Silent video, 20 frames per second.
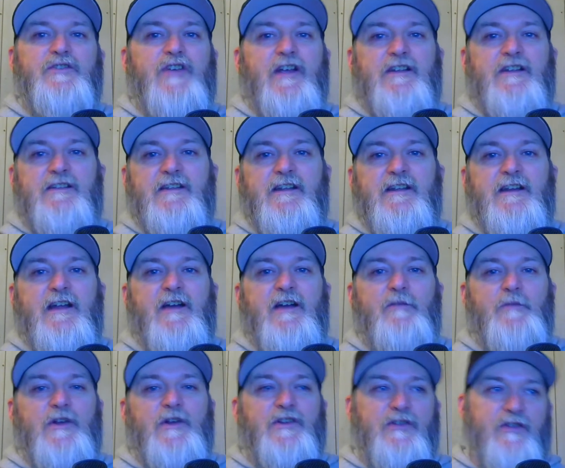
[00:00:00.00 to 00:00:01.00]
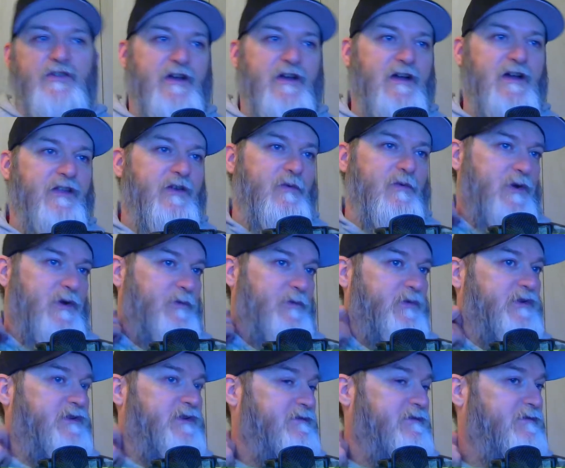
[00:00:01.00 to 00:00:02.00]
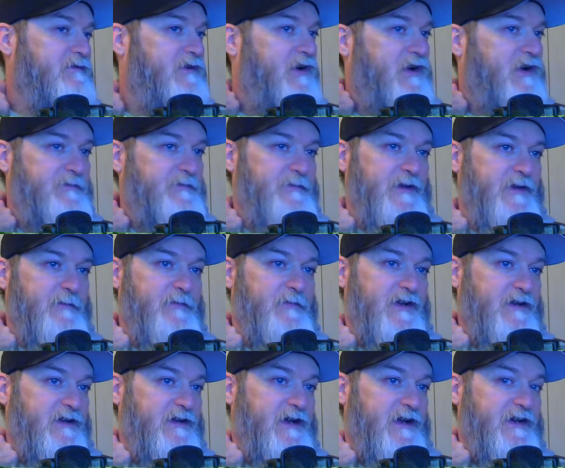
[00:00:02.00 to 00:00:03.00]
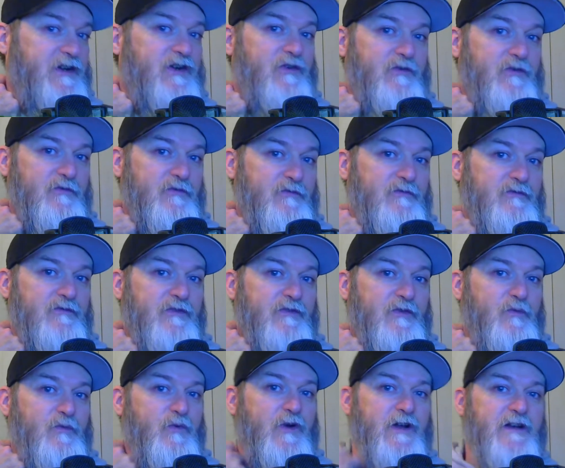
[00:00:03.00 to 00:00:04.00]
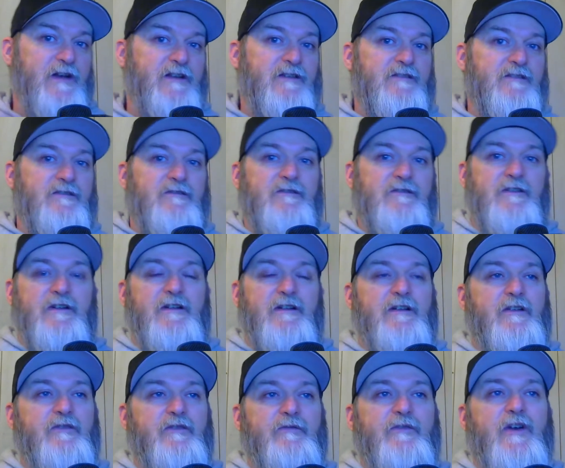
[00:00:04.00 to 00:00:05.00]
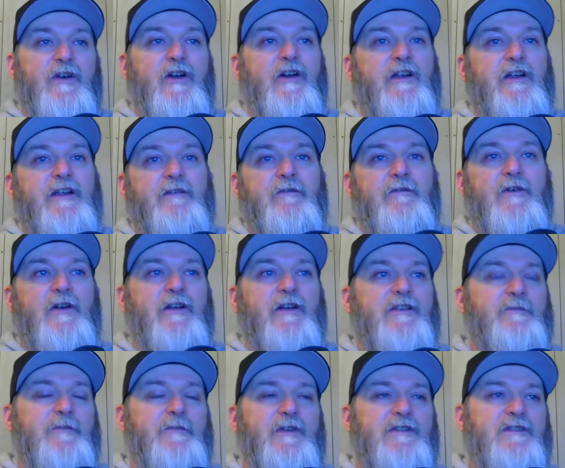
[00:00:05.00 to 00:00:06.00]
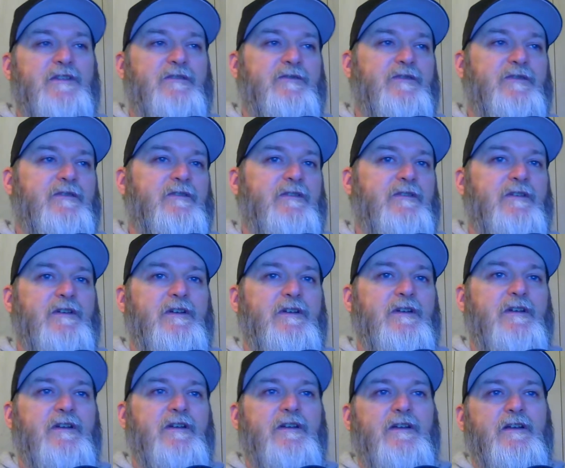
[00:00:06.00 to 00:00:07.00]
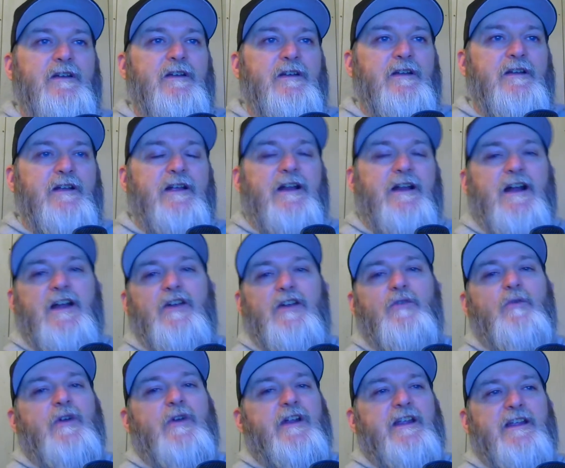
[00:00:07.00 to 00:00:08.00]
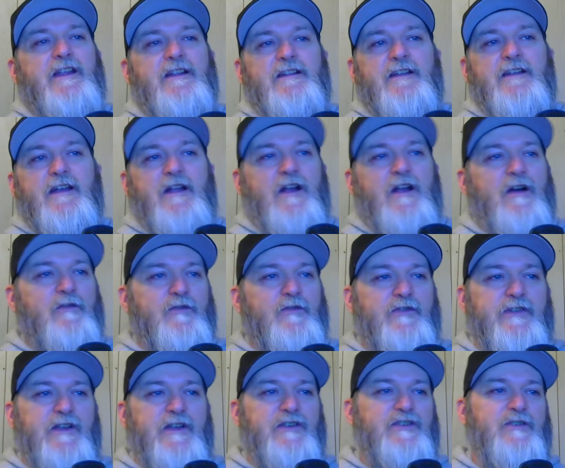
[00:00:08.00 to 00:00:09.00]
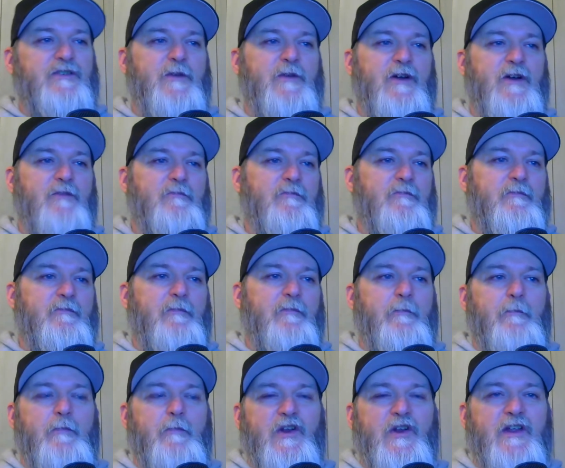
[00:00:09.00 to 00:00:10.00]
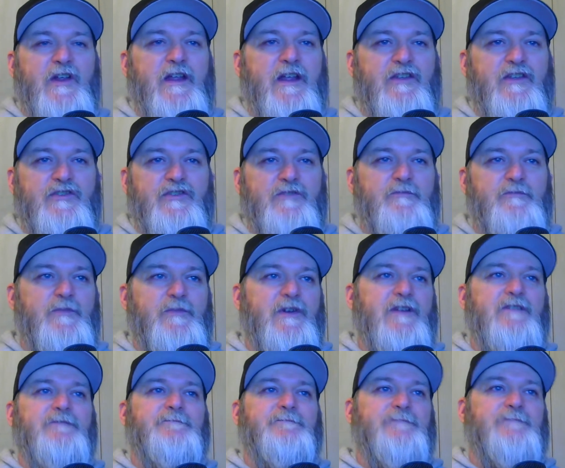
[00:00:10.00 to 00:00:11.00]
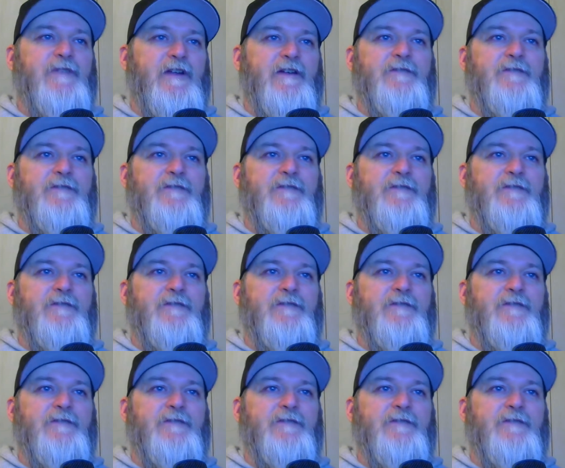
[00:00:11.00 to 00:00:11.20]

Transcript: seen how much the other one would cost me, but I know the one is very, very expensive. And I don't want to get into that conversation about medication, but yeah.